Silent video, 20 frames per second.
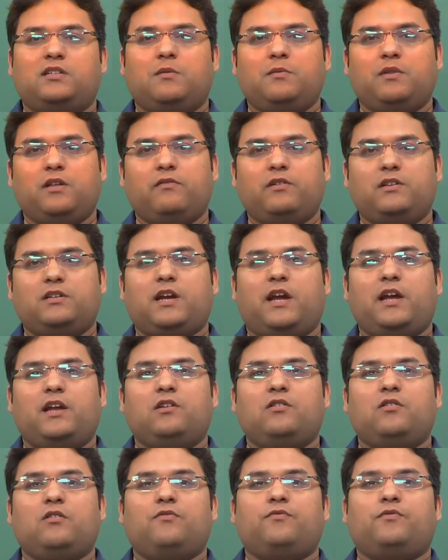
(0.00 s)
something which
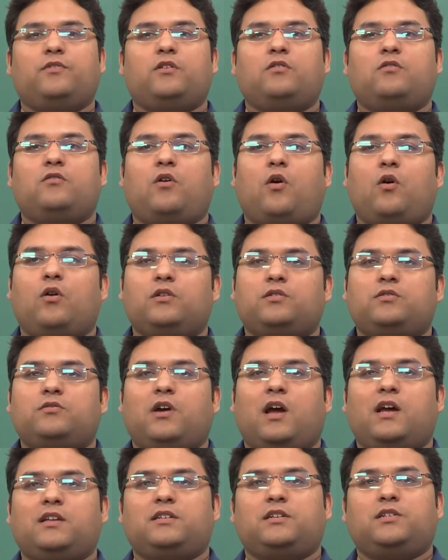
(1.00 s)
kind of
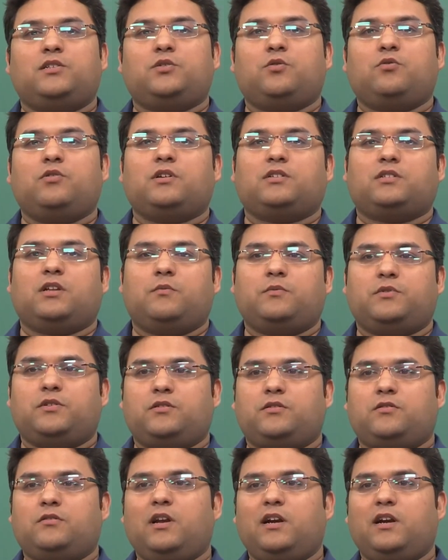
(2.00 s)
also has its own assumptions.